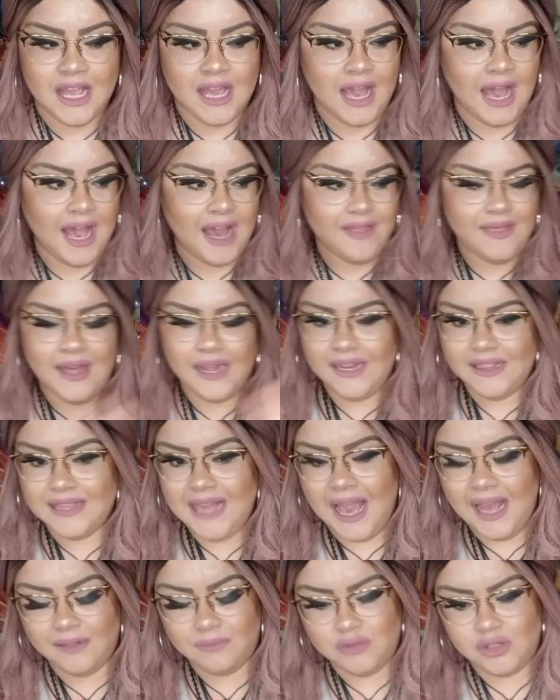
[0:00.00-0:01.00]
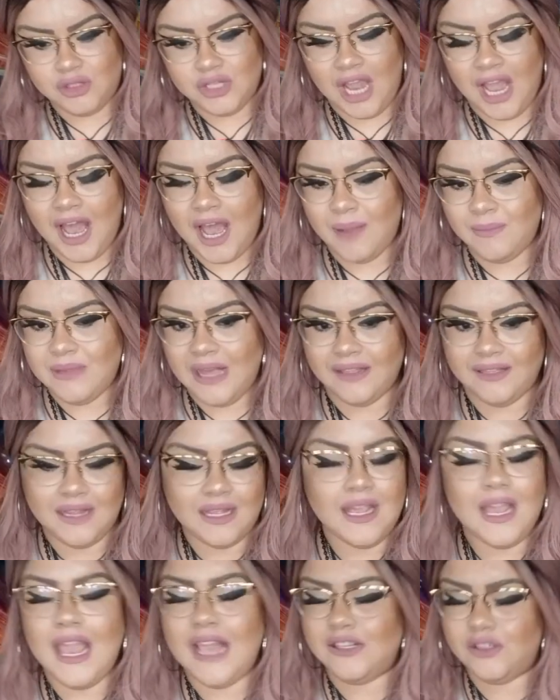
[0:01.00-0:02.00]
Uh, that, that job that
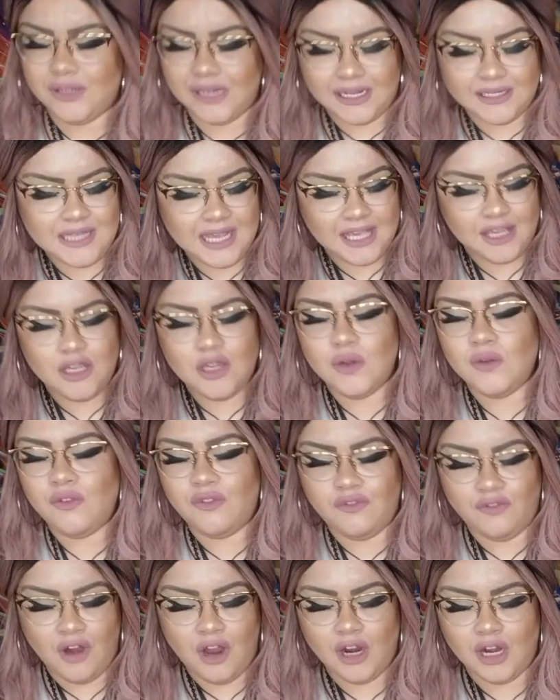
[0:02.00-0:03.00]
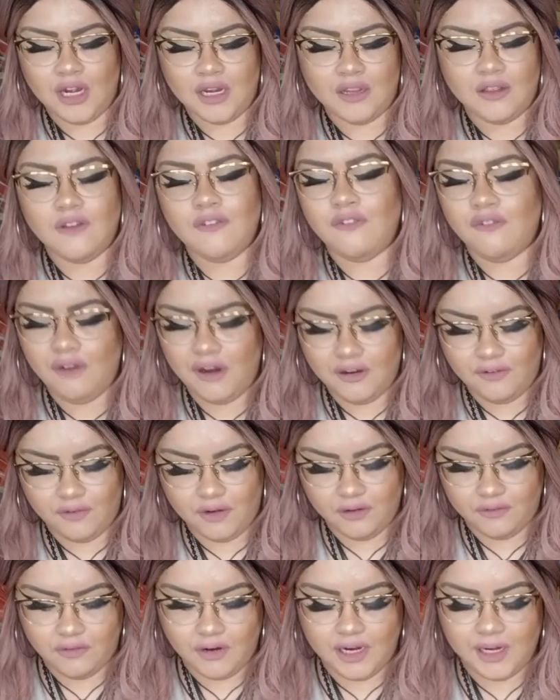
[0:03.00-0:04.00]
is going to take you far, far, far,
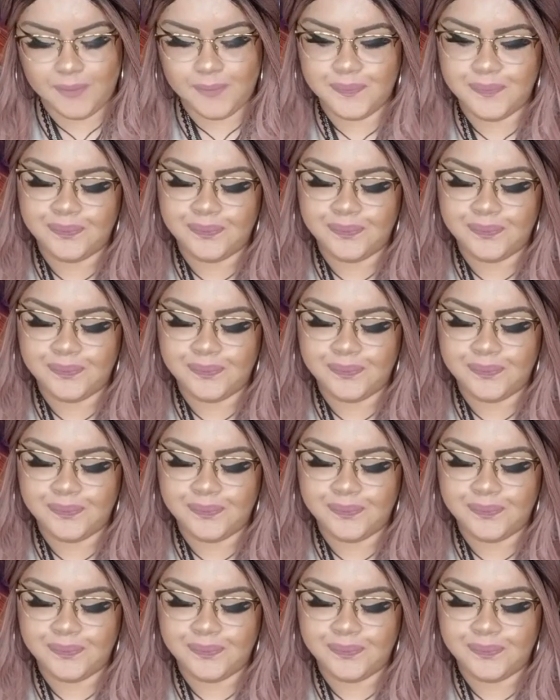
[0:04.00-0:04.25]
far